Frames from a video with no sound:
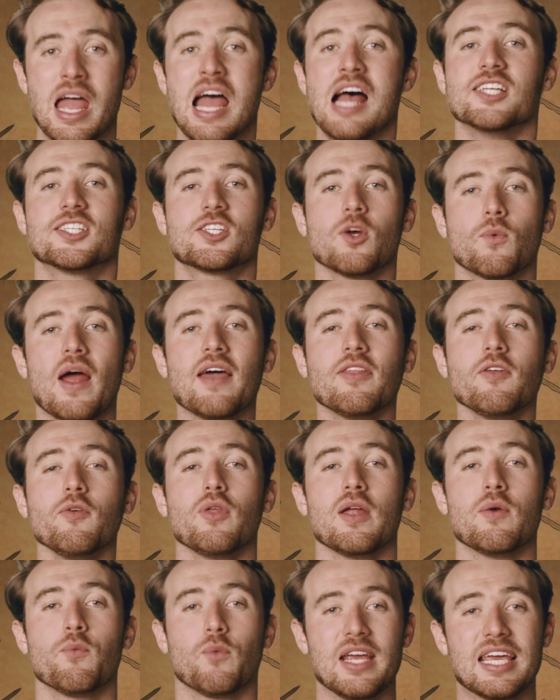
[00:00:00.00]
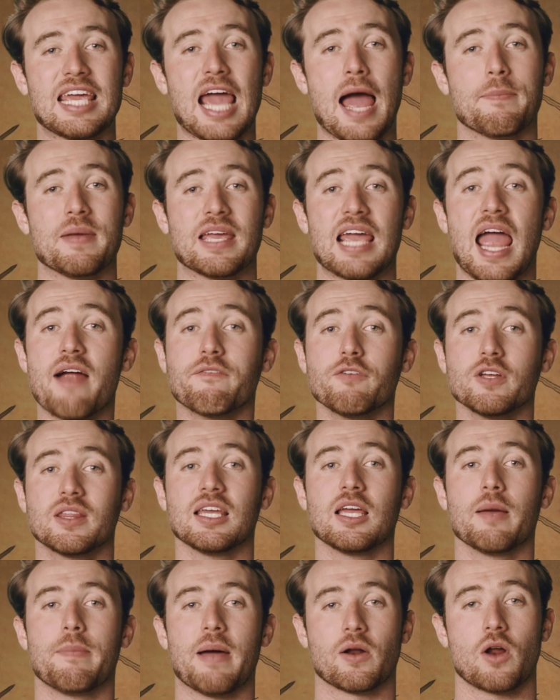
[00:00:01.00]
So rather than recapping
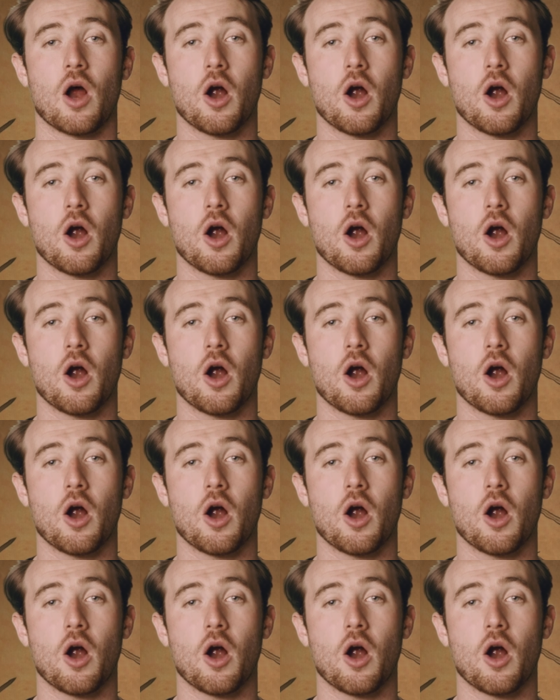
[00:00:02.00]
everything about